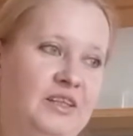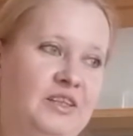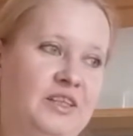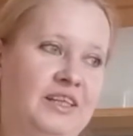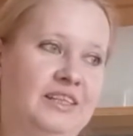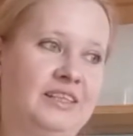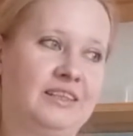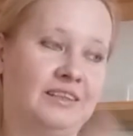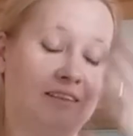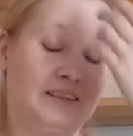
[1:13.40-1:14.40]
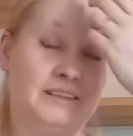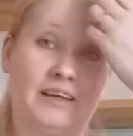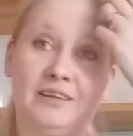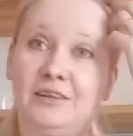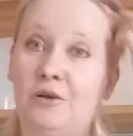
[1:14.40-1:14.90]
Just
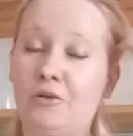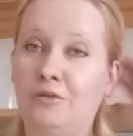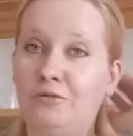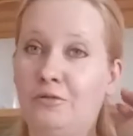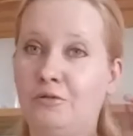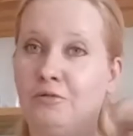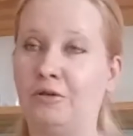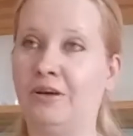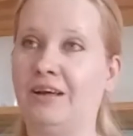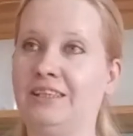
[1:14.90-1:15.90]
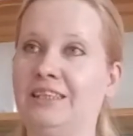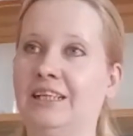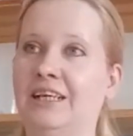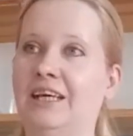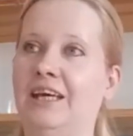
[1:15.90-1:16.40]
not a local food for us,
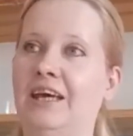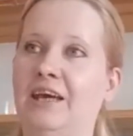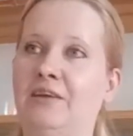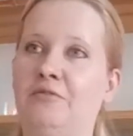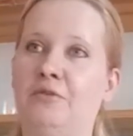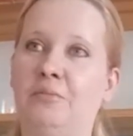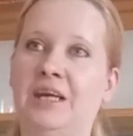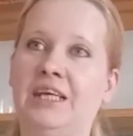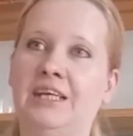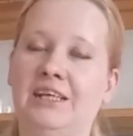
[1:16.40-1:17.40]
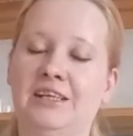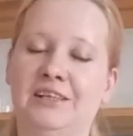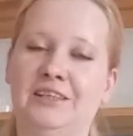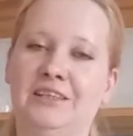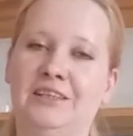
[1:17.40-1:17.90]
and for many
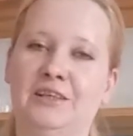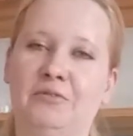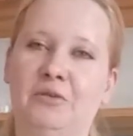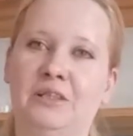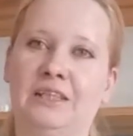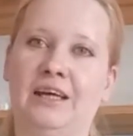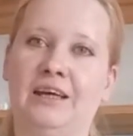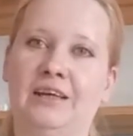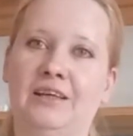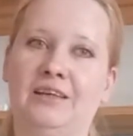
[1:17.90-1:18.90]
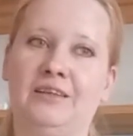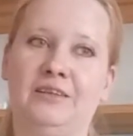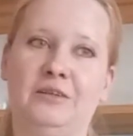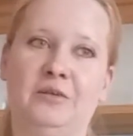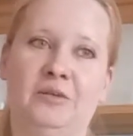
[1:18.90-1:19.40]
years it was like,
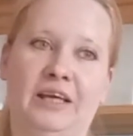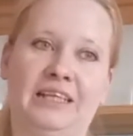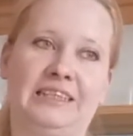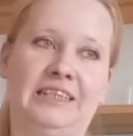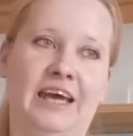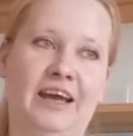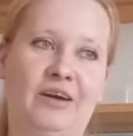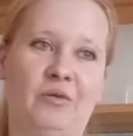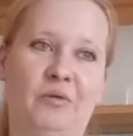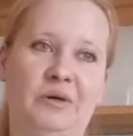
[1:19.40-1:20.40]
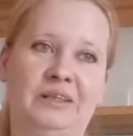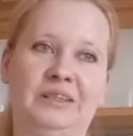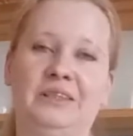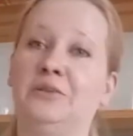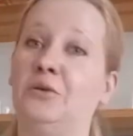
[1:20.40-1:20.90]
like a snack or a
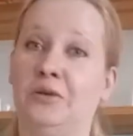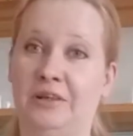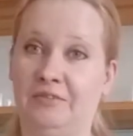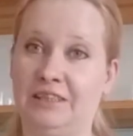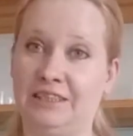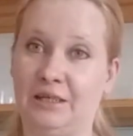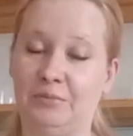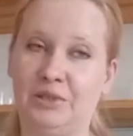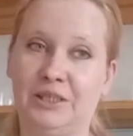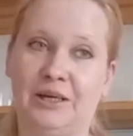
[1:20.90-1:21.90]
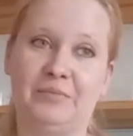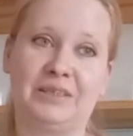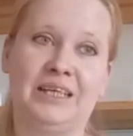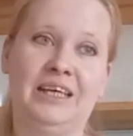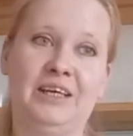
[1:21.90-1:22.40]
dessert even sometimes.
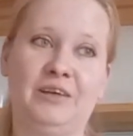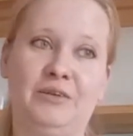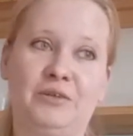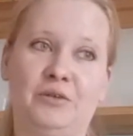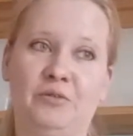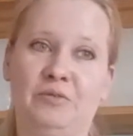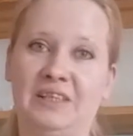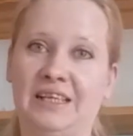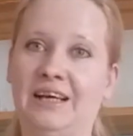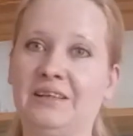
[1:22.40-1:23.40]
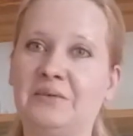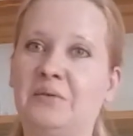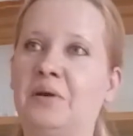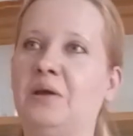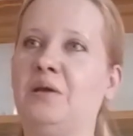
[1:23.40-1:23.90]
We serve with ice
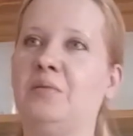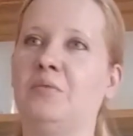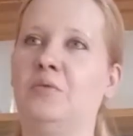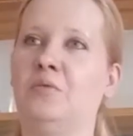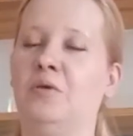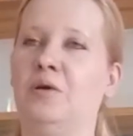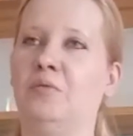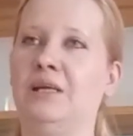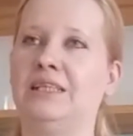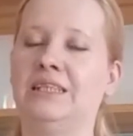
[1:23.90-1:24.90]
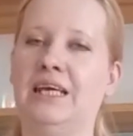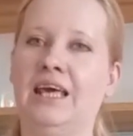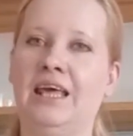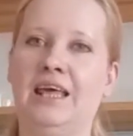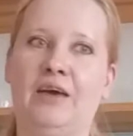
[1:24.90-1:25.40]
cream or with
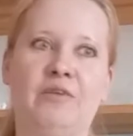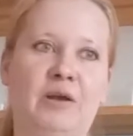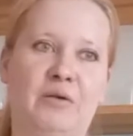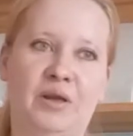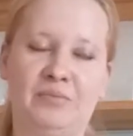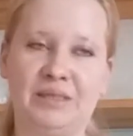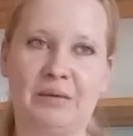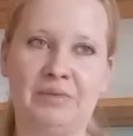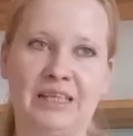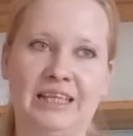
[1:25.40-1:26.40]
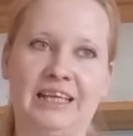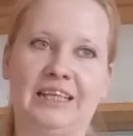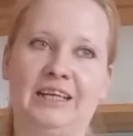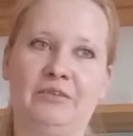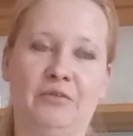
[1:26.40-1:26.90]
heavy cream, something like
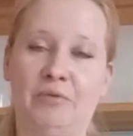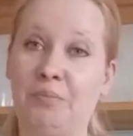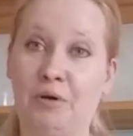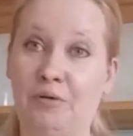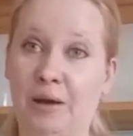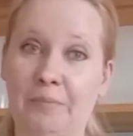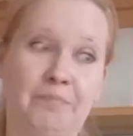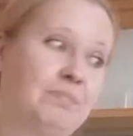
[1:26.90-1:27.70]
that, whipped cream.